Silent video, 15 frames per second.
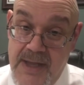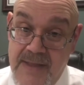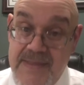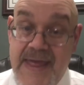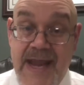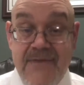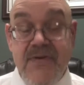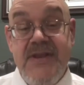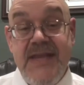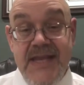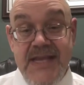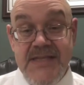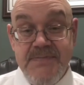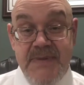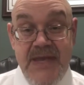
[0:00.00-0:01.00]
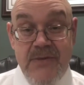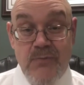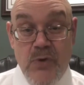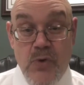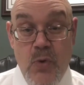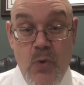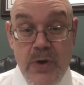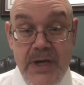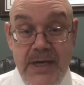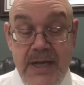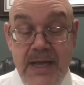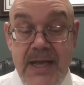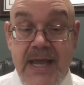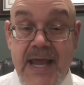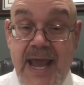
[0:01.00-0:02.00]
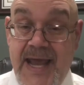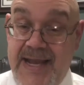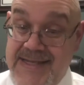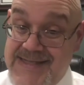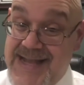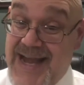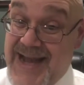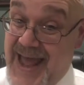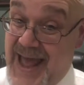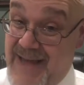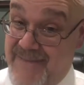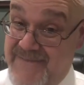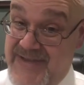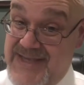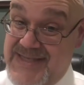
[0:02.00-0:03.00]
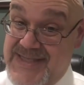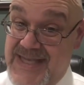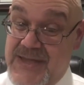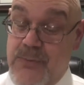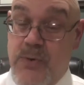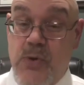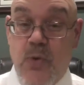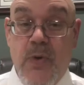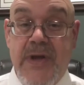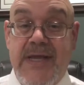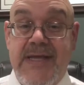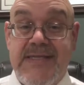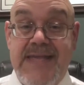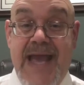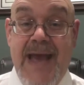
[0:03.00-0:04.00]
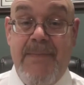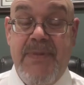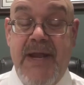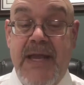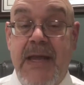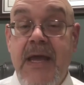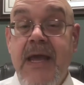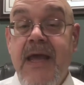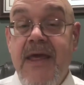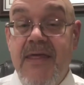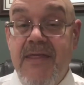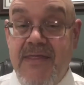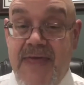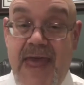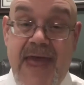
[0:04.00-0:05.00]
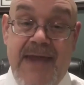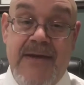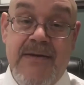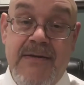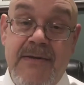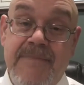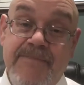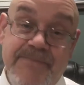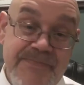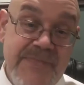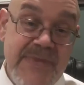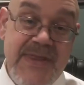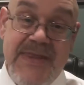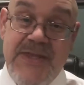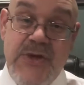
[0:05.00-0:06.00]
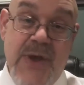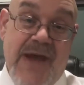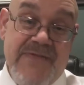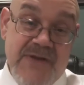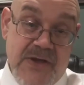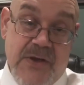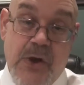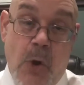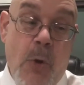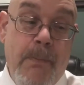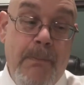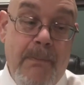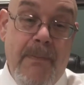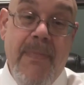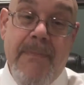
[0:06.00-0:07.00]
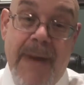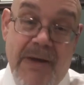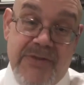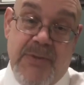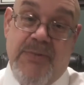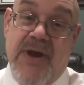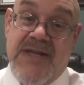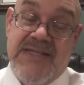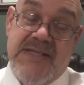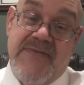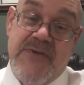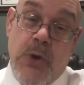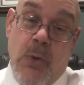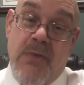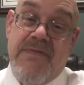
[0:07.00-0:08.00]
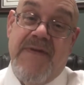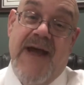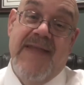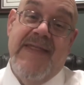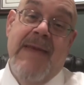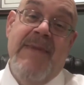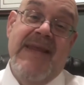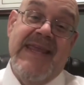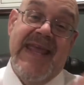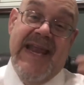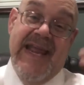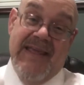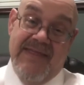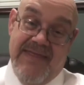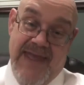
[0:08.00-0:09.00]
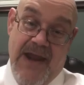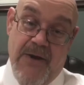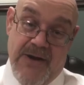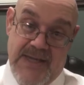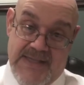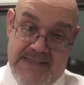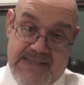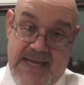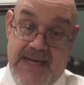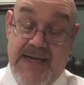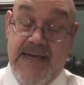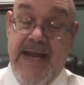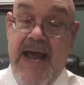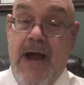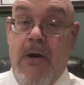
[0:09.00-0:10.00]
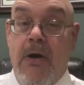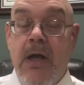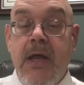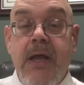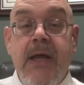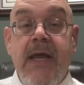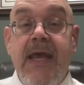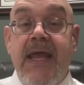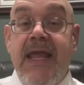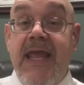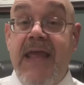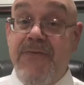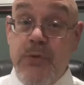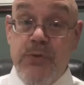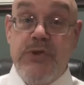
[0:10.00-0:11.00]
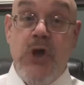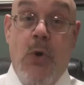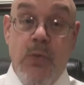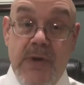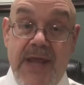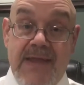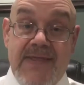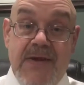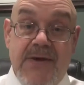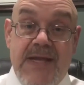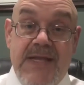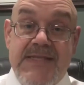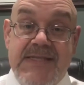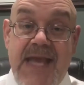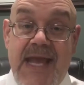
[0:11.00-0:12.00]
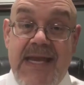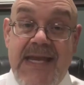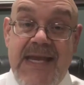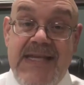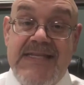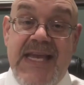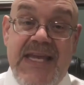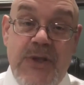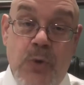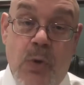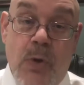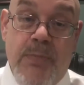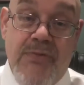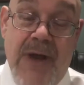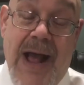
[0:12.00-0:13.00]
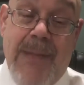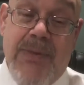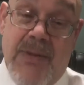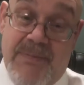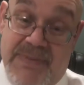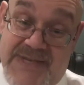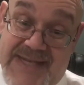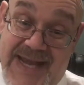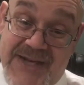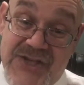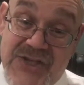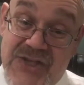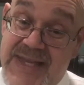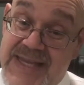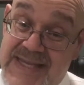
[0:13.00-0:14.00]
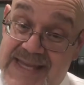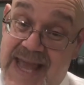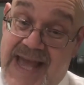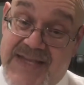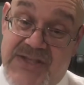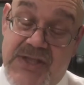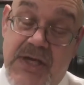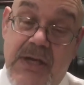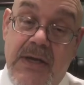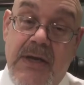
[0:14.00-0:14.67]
that everything is being recorded and it's not obvious that the recording is happening, then you have to go about the process of notifying them and getting their consent. Now, if you don't get their consent, is it your problem? Potentially, yes.